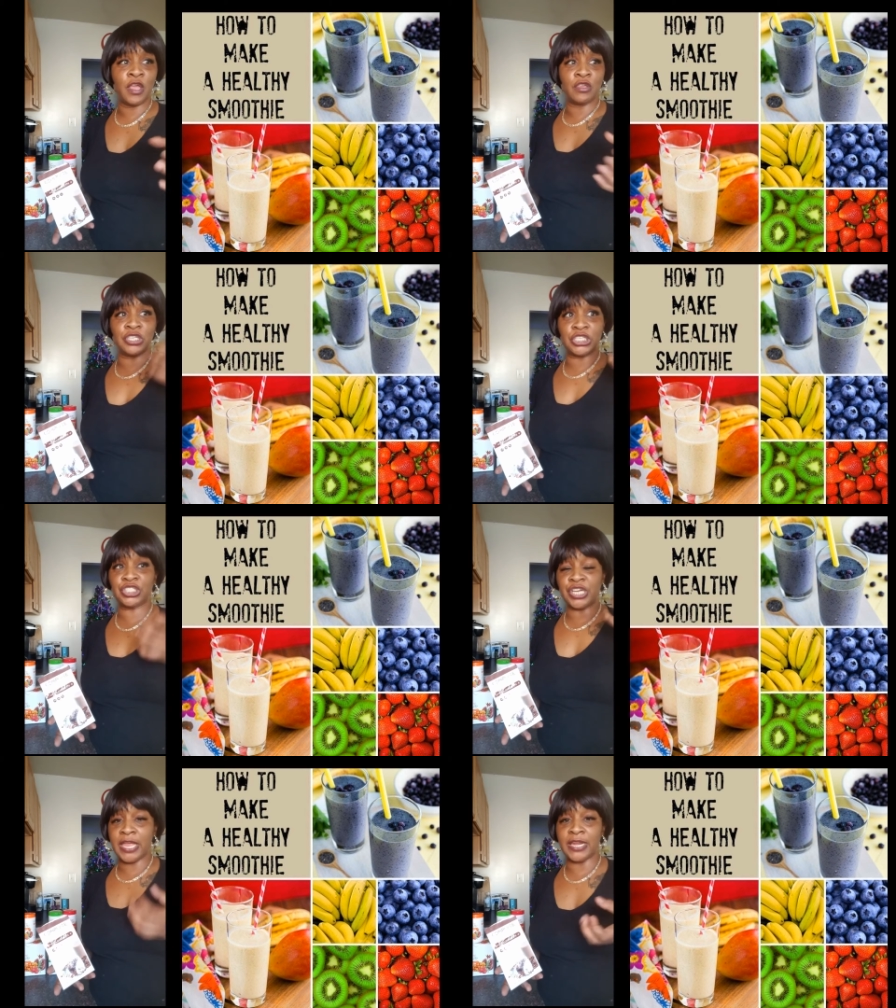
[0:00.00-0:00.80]
You just
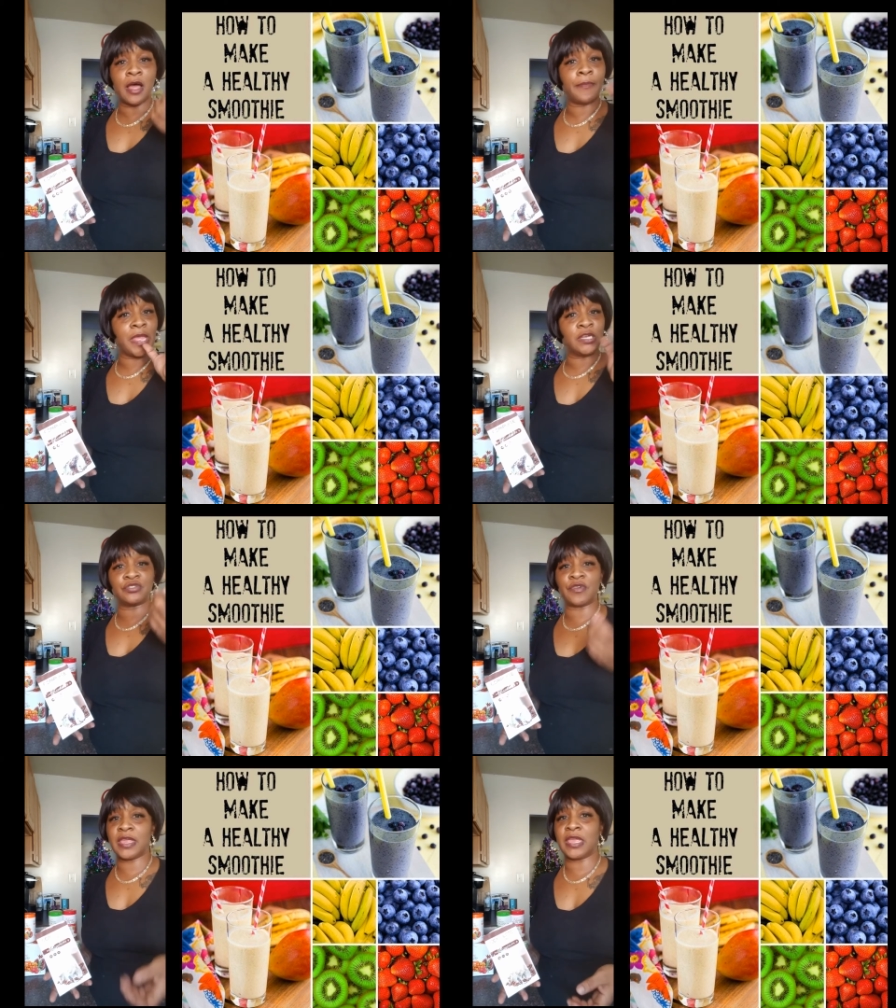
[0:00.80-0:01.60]
shake it up and
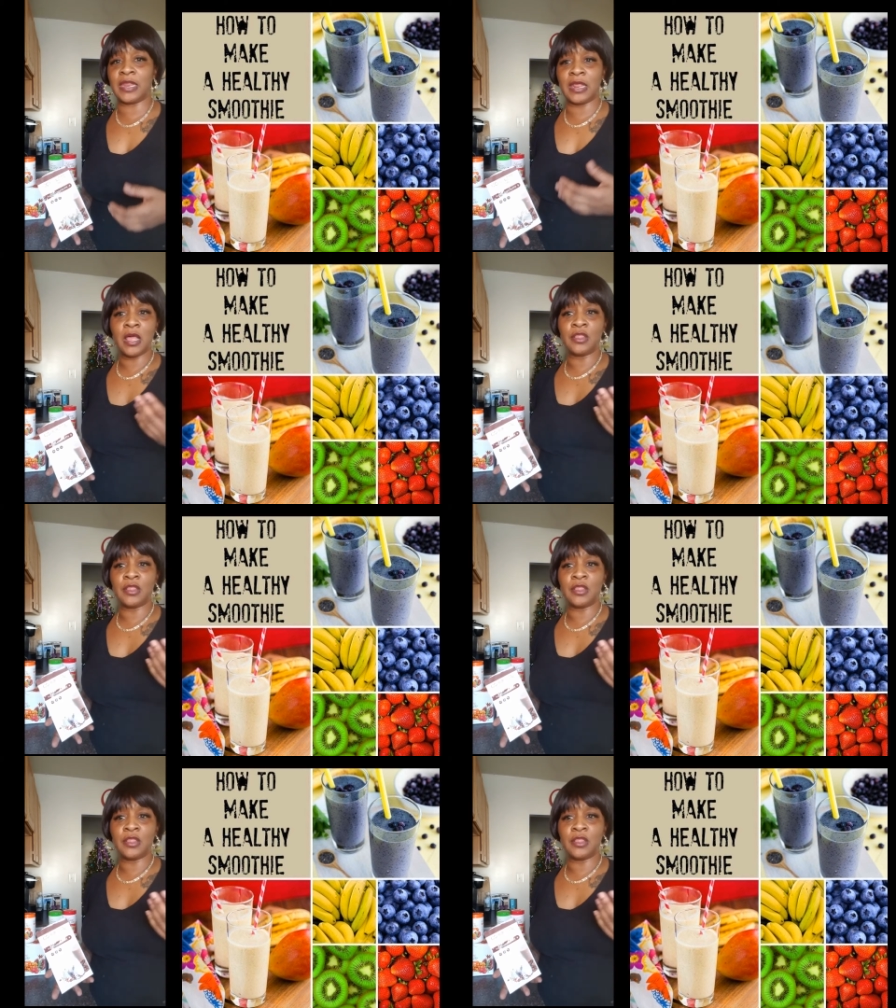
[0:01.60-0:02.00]
drink it.